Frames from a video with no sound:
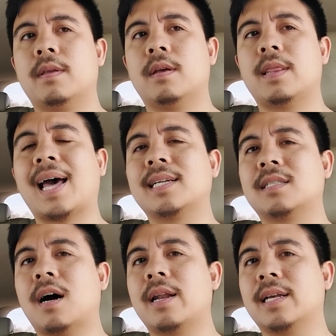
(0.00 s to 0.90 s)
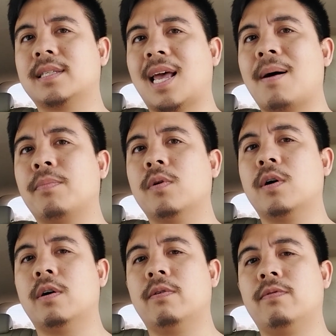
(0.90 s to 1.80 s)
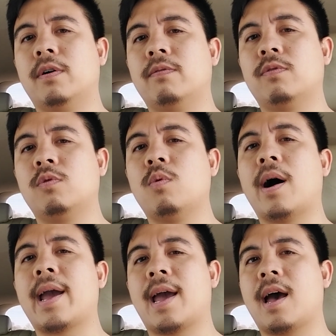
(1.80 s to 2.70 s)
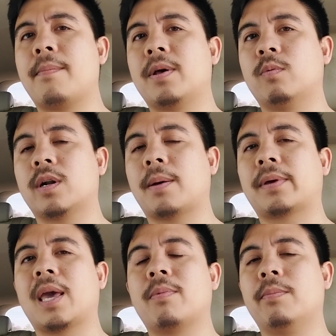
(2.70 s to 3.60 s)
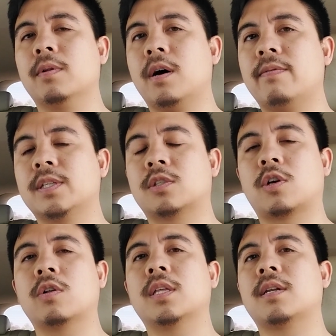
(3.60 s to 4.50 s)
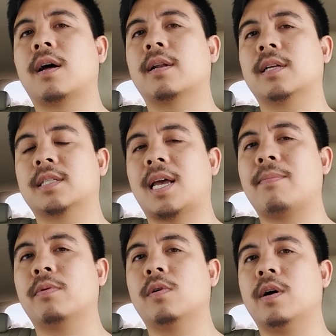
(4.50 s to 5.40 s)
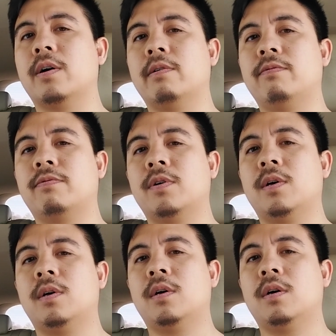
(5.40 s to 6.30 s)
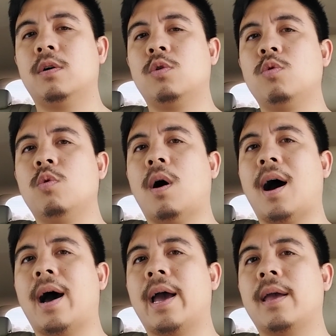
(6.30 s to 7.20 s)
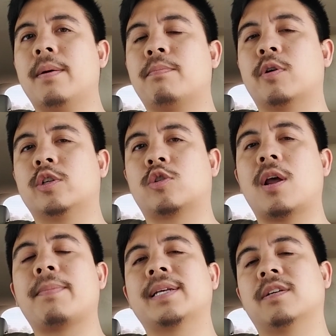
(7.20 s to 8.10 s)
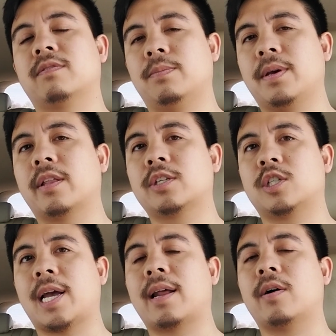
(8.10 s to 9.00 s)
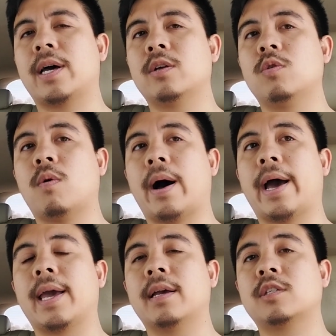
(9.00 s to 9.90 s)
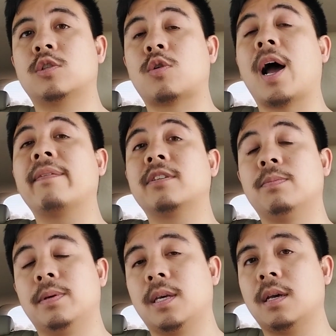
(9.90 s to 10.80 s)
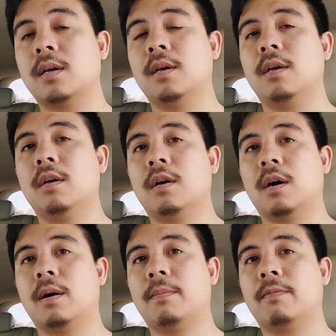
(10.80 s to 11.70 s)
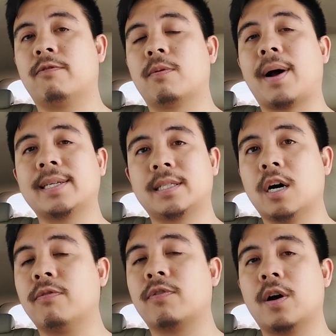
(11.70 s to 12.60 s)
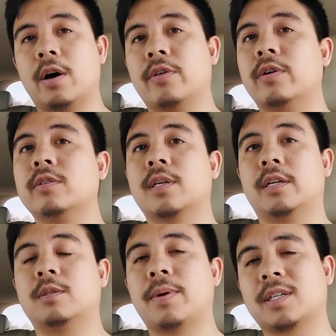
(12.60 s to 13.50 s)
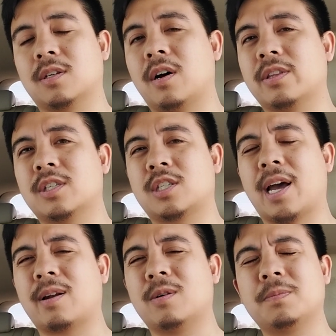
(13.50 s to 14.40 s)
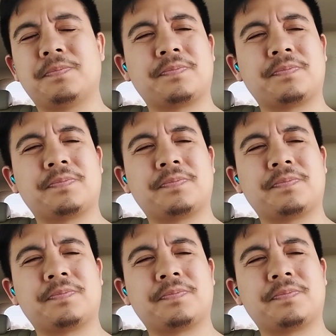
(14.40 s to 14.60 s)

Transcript: that is not an example of who I am and what I'm capable of, and certainly not an example of who I portray myself to be on this channel and who I strive to be, for myself, for others, and especially on this channel.